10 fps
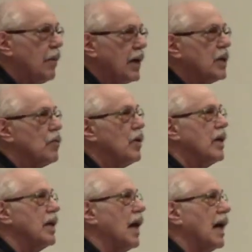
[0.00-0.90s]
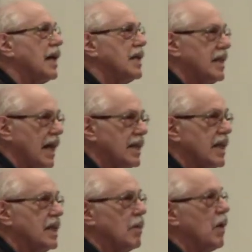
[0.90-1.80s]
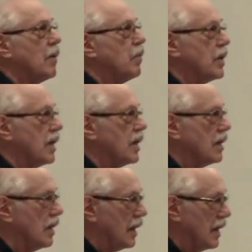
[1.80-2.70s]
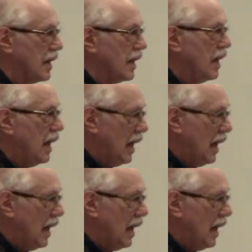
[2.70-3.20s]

but it's really a consensus among political elites